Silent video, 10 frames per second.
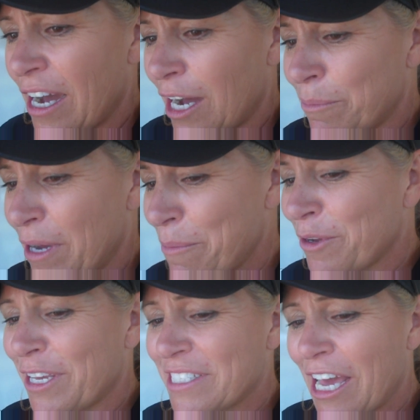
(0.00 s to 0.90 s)
I'm
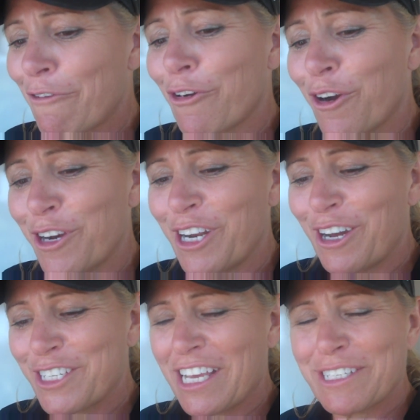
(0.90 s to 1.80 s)
really excited for her. You
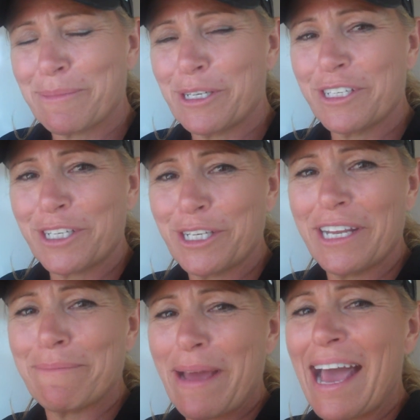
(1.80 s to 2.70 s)
know, she had some good
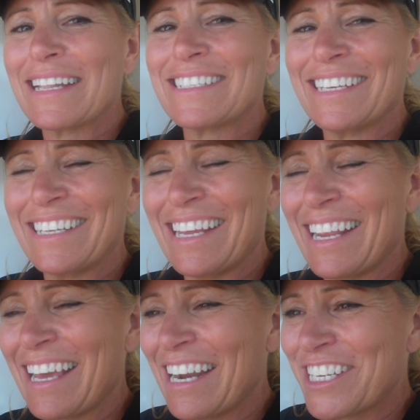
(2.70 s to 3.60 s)
at-bats
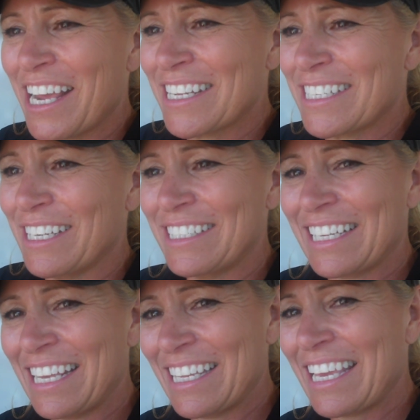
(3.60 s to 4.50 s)
and got a chance to
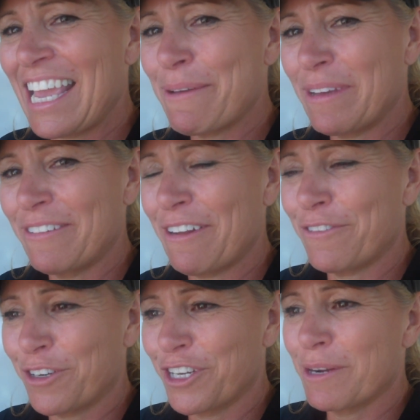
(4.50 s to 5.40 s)
get in the game
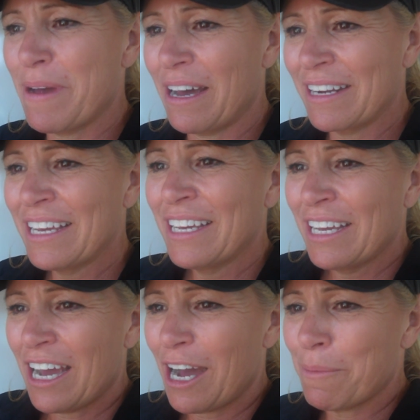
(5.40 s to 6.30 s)
and feel good about
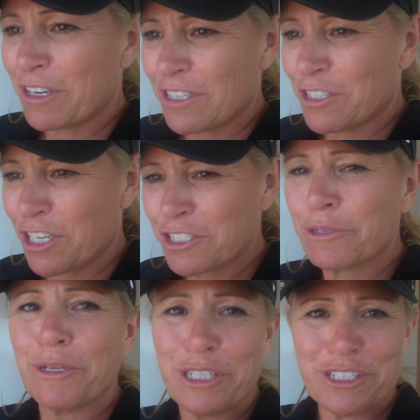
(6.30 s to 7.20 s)

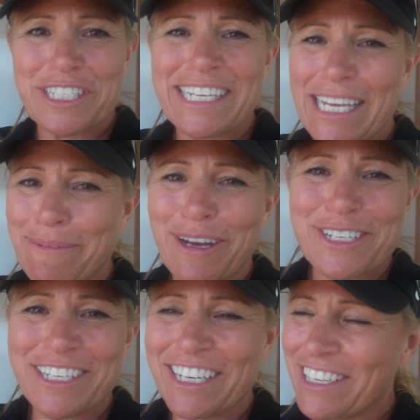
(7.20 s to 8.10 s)
contributing to the team. You
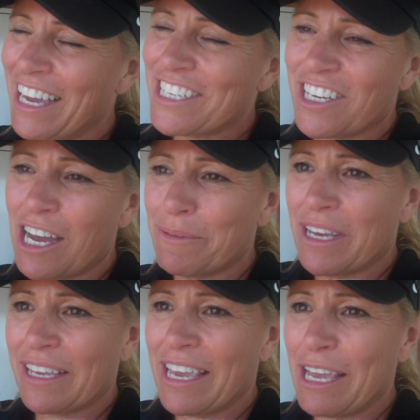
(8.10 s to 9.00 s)
know, she did a nice job in
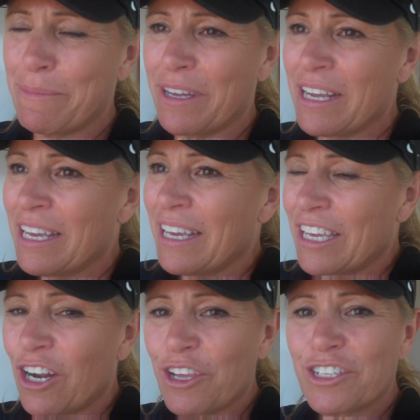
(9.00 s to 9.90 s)
that game. But,
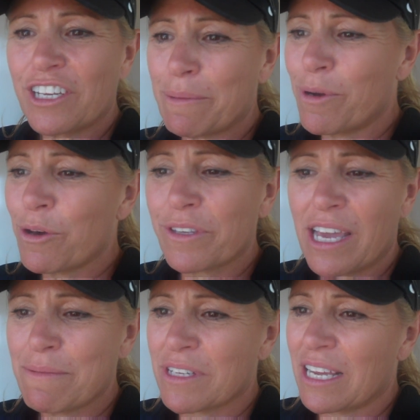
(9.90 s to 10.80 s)
you know, you look at both
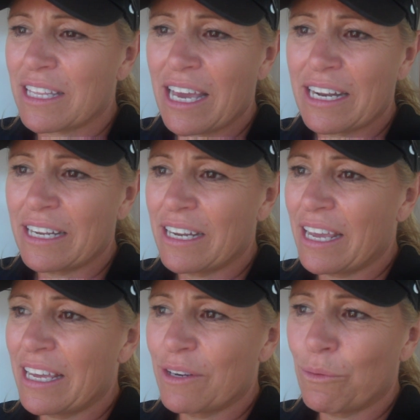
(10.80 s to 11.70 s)
games like that,
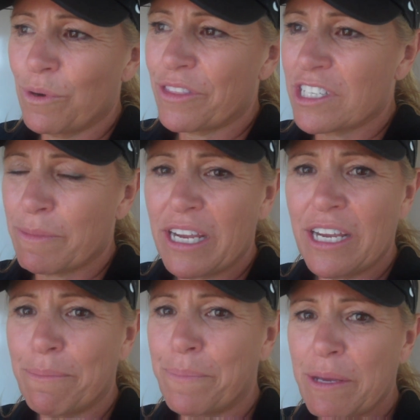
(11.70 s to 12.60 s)
and with as
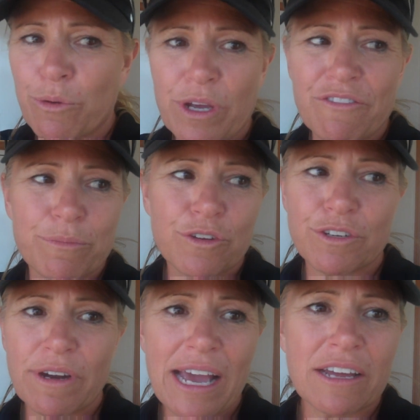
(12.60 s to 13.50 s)
many people we've
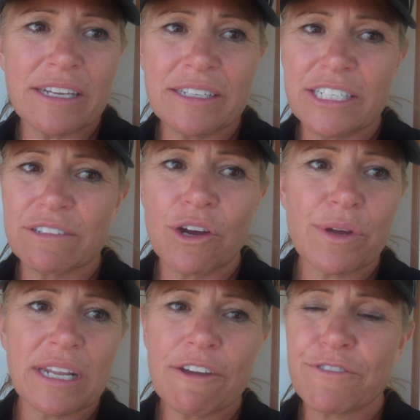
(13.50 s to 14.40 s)
moved around and
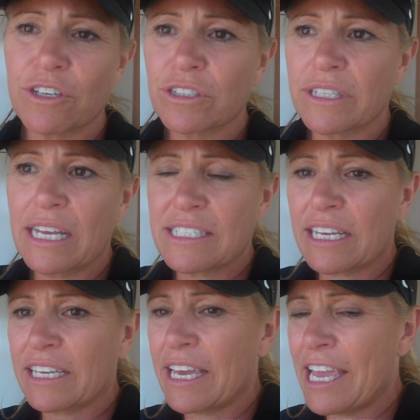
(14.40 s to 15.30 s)
D-Row in left field in that
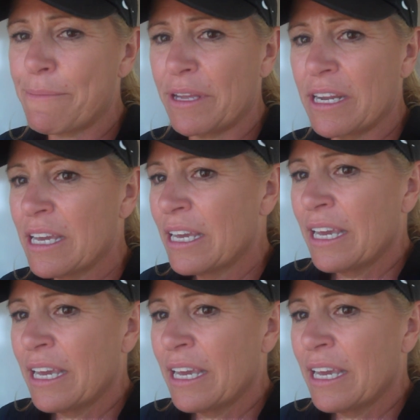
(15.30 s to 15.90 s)
second game and